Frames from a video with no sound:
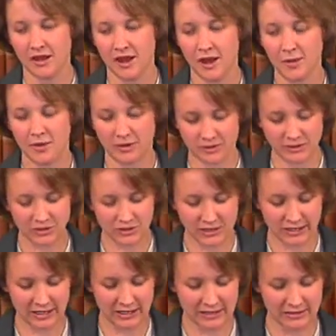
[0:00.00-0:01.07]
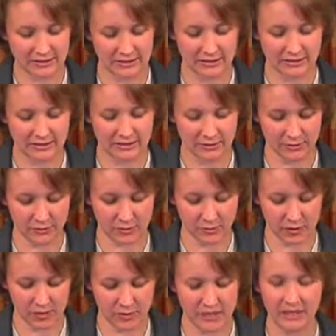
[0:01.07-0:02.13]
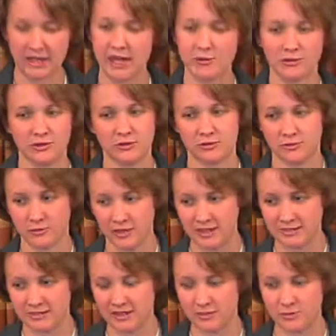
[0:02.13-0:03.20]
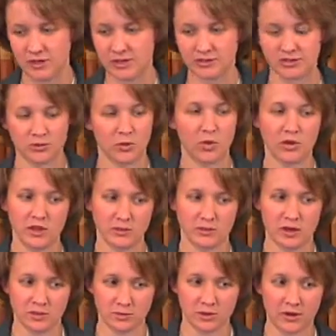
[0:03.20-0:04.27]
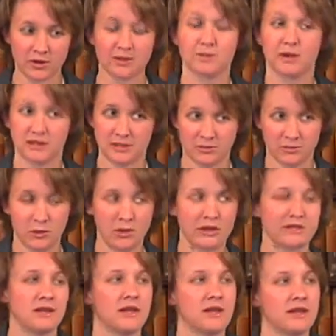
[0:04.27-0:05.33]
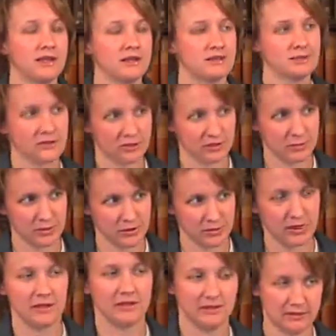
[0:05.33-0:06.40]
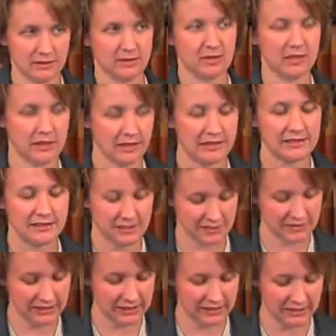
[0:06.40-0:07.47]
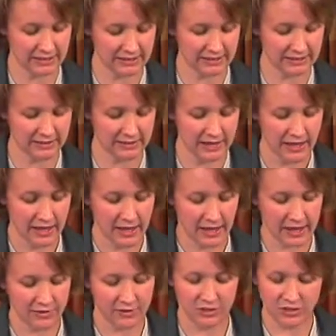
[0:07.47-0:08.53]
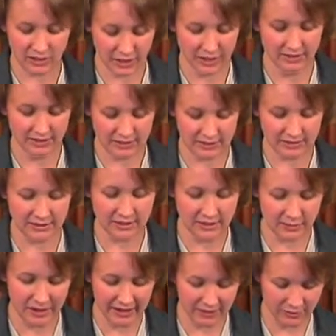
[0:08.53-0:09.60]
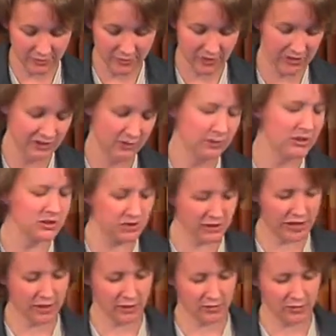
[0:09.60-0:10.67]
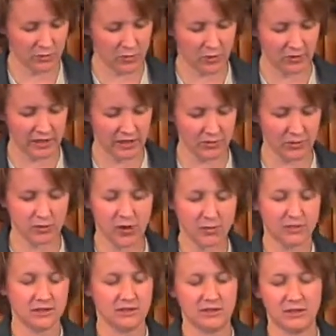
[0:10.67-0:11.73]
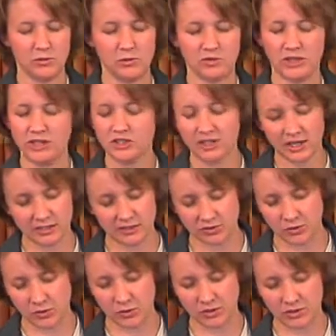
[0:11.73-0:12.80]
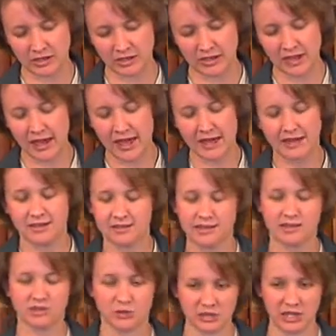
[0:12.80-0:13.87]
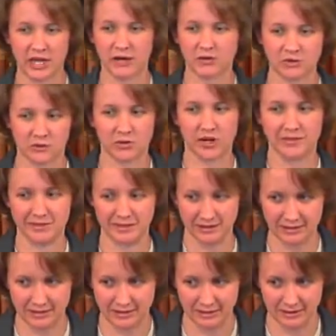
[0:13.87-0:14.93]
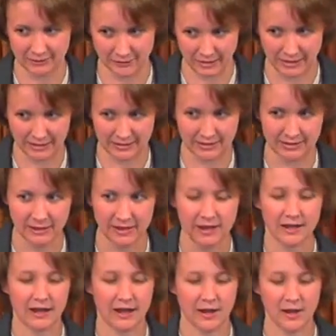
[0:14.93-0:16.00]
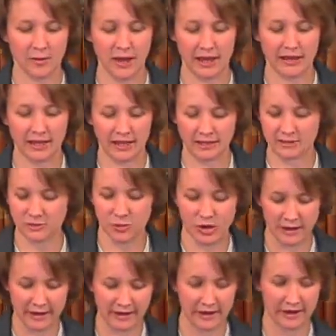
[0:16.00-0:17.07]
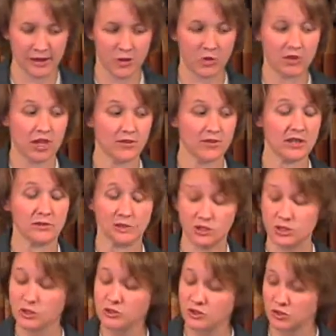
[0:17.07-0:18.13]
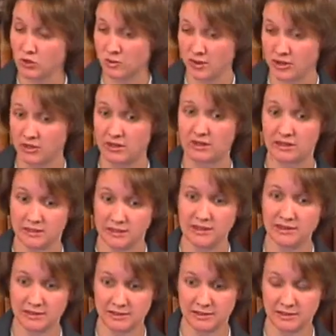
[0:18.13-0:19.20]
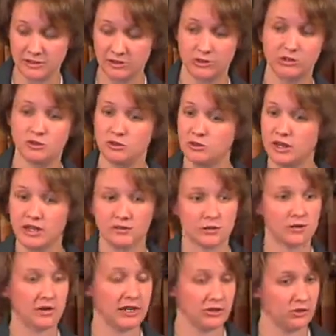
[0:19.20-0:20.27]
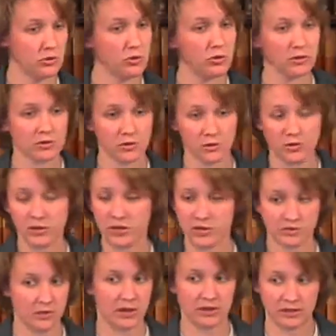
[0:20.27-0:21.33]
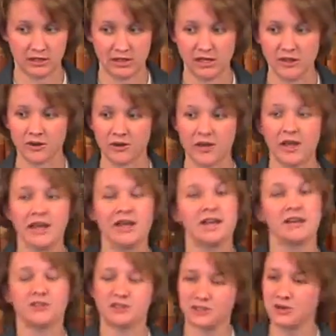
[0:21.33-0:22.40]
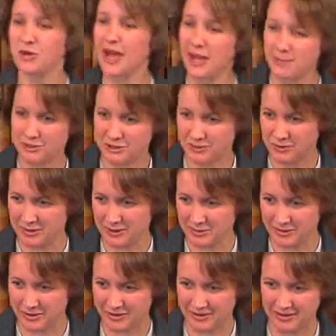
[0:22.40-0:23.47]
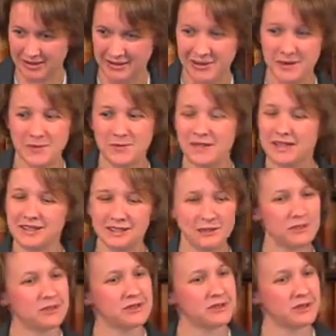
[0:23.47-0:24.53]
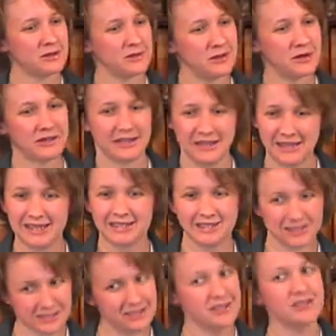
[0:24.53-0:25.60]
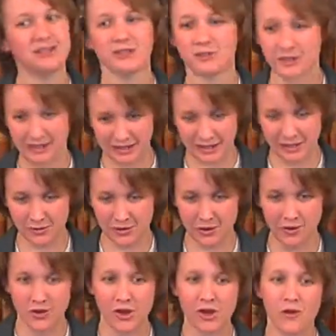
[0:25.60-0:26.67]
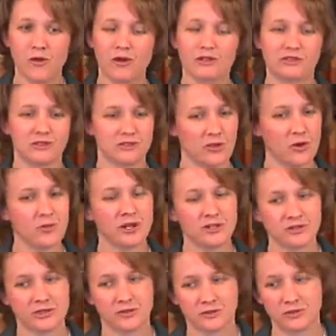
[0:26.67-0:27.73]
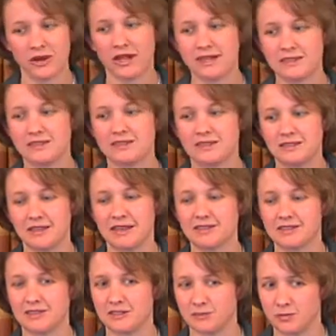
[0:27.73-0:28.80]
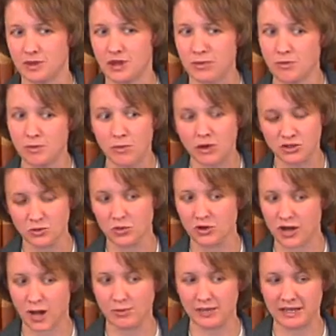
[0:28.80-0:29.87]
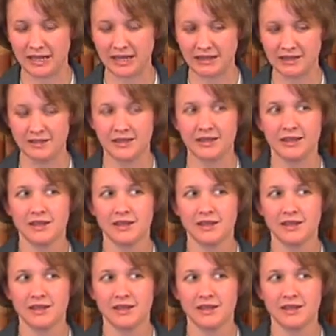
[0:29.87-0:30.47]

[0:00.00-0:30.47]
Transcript: Um, eventually, he's, he's set free, but he can't return to France yet because Napoleon Bonaparte, by this point, considers him a threat. This is in the late 1790s. And eventually, Lafayette sneaks back into France, much to the anger of Napoleon, but promises he will not challenge Napoleon and decides to retire as a private citizen in France. Um, and that is why, when Lafayette returns to America in the 19th century to do kind of a grand tour for a period of about a year, he is so happy to be in America because he knows that in America he is still a great hero hero, whereas in his home country of France, his legacy has become much more complicated.